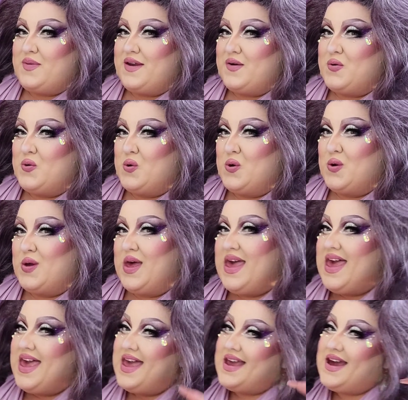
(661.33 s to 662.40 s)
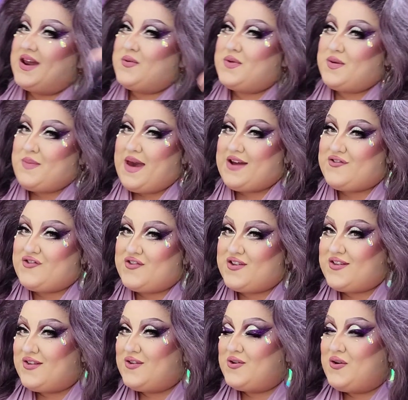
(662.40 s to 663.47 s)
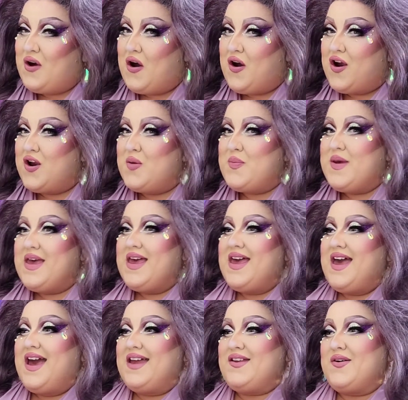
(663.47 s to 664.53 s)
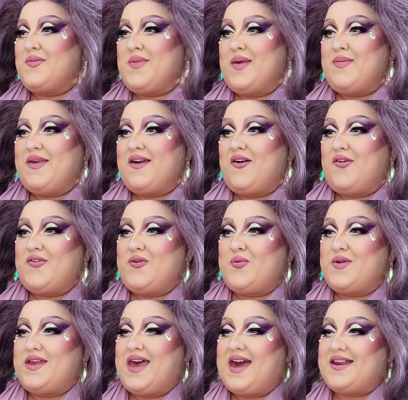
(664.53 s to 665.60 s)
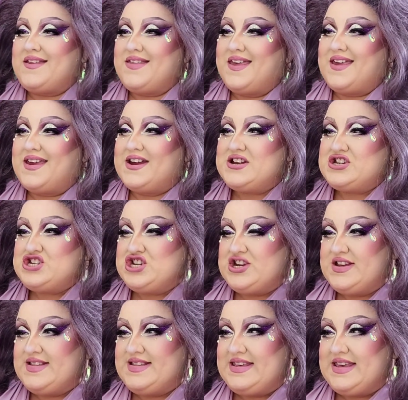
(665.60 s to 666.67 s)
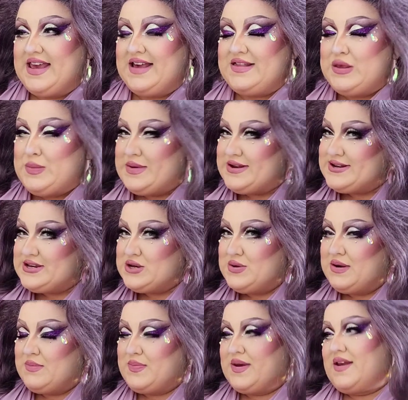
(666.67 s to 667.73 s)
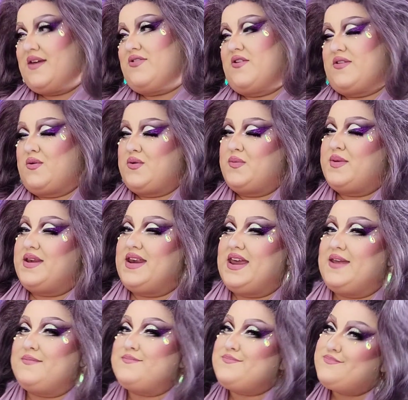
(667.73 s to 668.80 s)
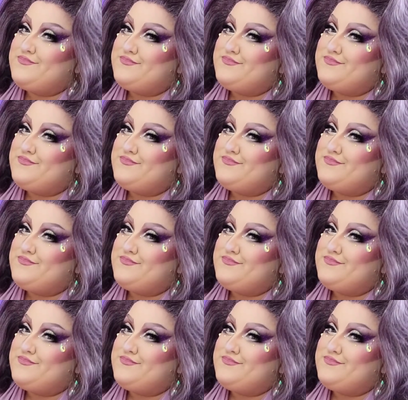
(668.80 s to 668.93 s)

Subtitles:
have been cool and kind of would have matched to the little harp. I know maybe it also would have added like a cheesy element to it, but I thought that would have been neat.